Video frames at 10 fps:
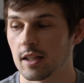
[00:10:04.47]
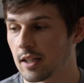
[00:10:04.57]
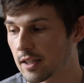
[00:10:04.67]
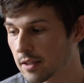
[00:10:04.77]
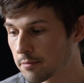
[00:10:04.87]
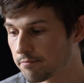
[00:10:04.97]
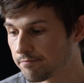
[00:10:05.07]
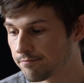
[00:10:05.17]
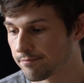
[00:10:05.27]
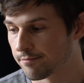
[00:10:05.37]

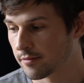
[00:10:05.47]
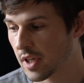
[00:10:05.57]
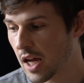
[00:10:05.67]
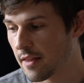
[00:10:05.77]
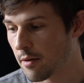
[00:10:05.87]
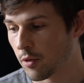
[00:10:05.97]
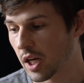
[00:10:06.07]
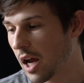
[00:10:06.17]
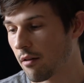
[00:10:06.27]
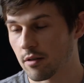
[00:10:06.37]
And then we're
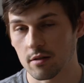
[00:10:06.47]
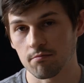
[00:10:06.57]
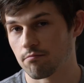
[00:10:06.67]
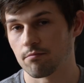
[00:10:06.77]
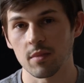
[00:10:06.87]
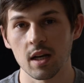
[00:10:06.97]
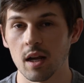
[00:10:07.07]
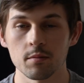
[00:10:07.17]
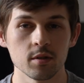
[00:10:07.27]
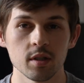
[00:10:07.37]
going to have an
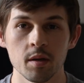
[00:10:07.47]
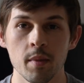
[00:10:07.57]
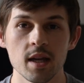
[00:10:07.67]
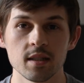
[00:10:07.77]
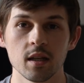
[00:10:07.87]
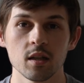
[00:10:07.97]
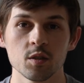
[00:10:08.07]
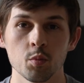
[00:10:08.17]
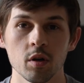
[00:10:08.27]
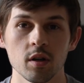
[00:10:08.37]
absolutely amazing
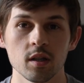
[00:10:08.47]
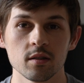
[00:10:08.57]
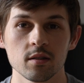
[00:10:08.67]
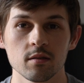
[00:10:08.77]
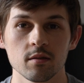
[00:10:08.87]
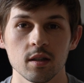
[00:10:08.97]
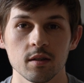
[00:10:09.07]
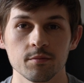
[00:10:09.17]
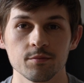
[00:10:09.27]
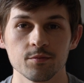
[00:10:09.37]
experience
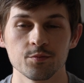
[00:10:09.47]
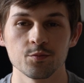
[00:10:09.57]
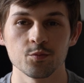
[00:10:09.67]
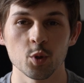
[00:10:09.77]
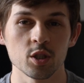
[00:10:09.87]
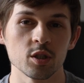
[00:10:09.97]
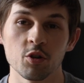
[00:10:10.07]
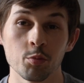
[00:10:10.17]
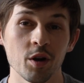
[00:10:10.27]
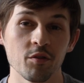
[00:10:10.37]
watching
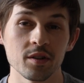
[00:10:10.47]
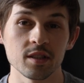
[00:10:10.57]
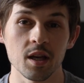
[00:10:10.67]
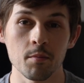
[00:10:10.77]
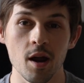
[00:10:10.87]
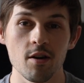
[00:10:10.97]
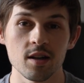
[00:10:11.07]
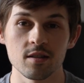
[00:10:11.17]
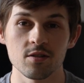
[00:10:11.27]
two of my friends get married.